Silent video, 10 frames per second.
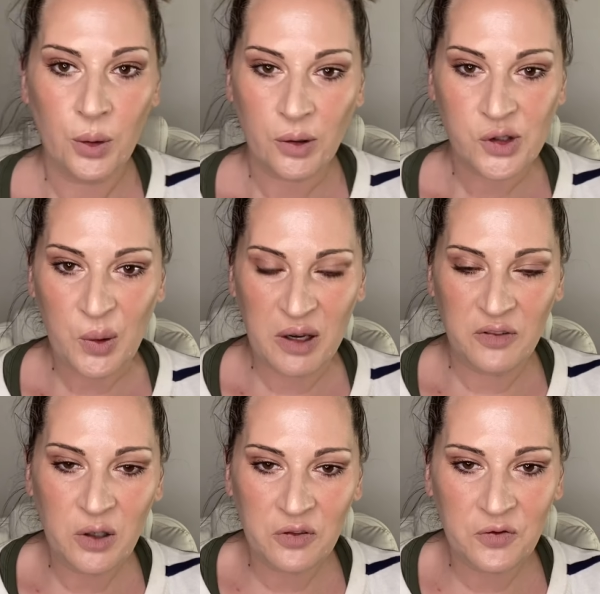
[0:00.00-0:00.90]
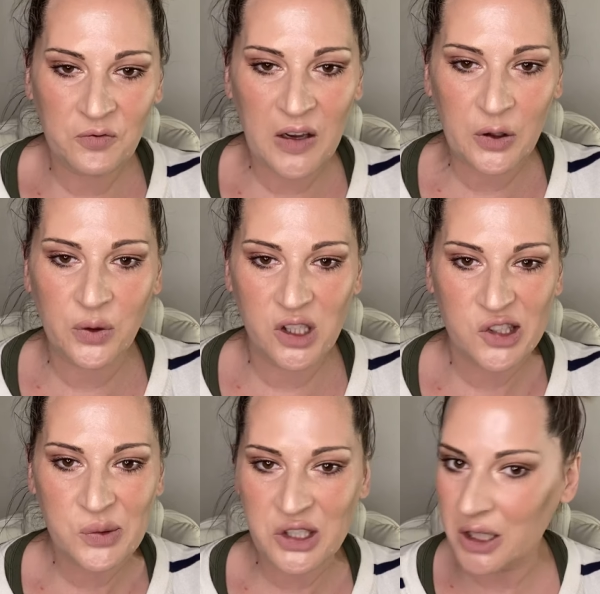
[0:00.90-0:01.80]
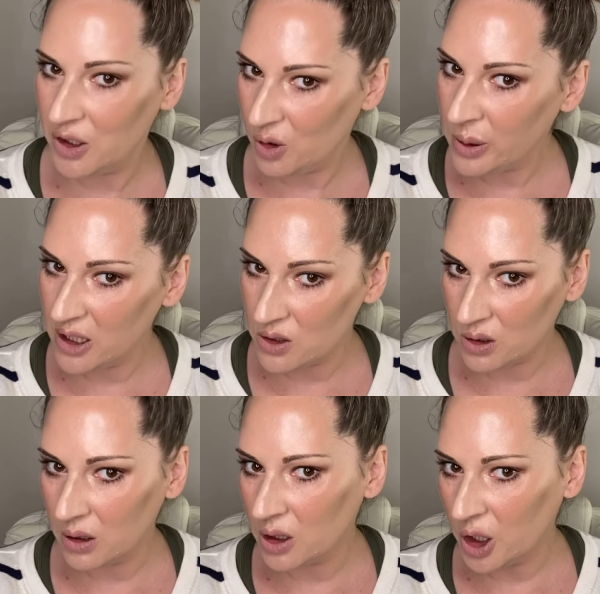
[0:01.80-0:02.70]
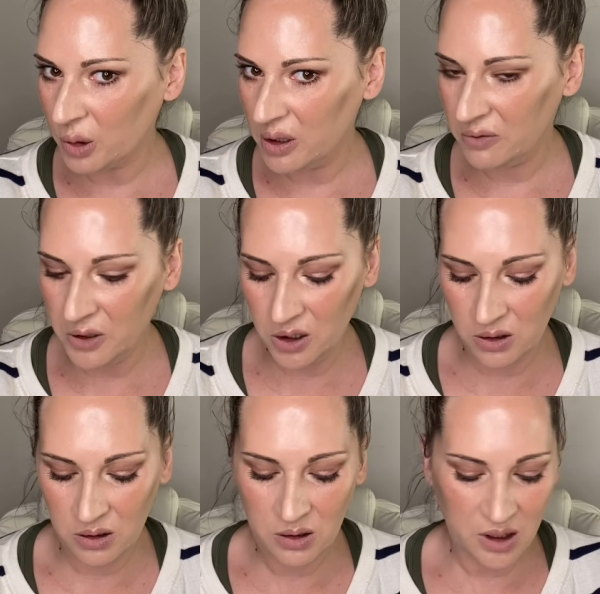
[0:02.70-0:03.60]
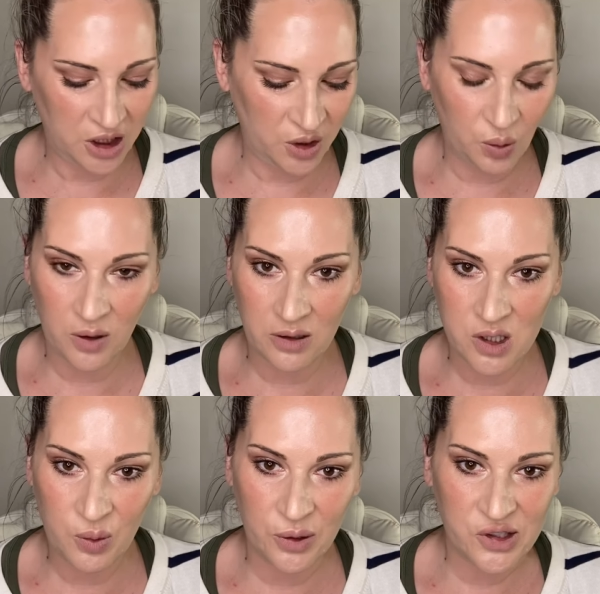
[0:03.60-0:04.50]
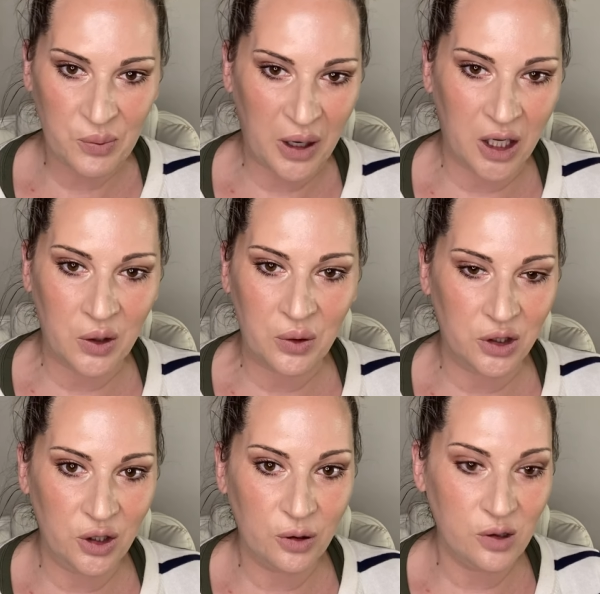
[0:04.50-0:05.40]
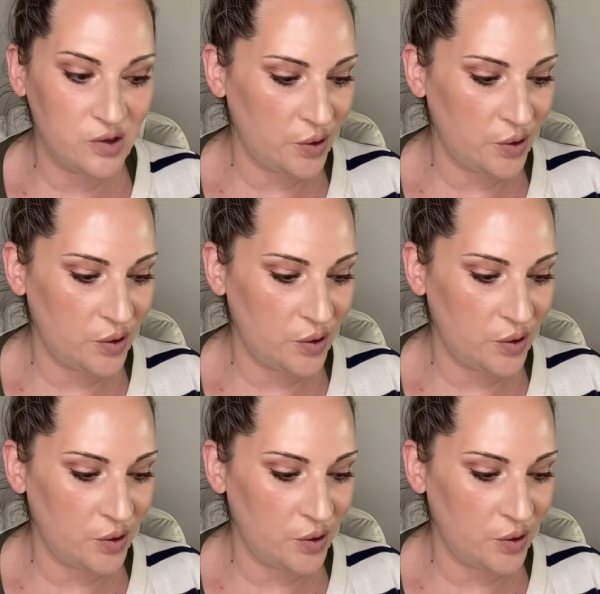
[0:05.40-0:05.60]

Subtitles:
So if you felt this was a little bit too glowy for you and you wanted to put some powder on, you could do